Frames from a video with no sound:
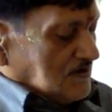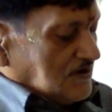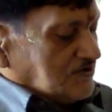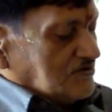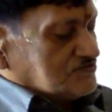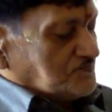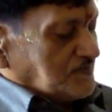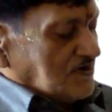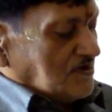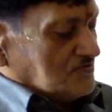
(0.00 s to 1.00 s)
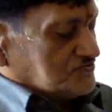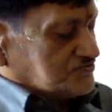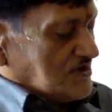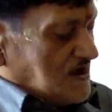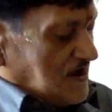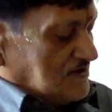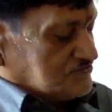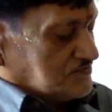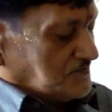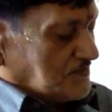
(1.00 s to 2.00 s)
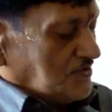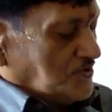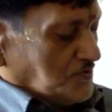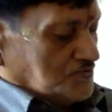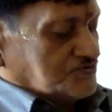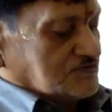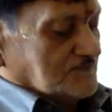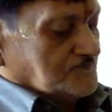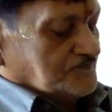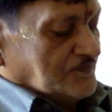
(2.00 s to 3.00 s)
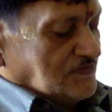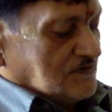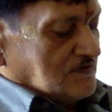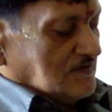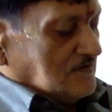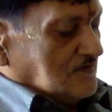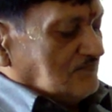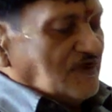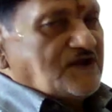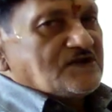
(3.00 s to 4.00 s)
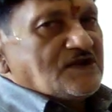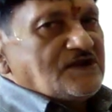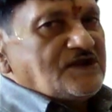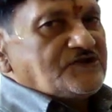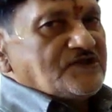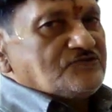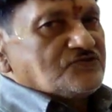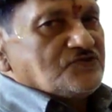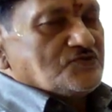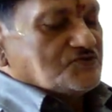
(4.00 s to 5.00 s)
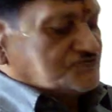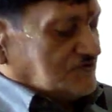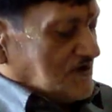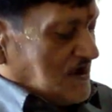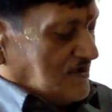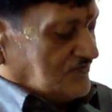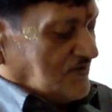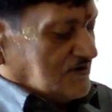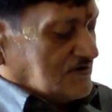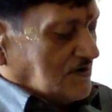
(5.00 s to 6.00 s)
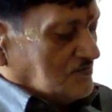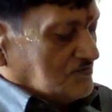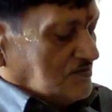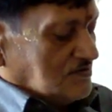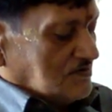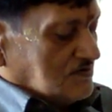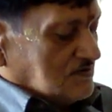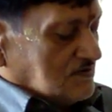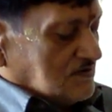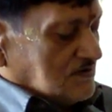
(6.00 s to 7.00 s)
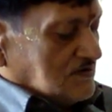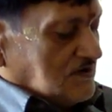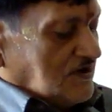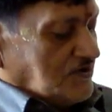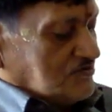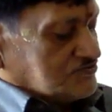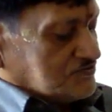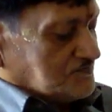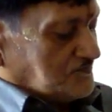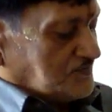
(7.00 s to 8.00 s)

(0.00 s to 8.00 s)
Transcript: it is pronounced as produce. When it is used as a noun, it is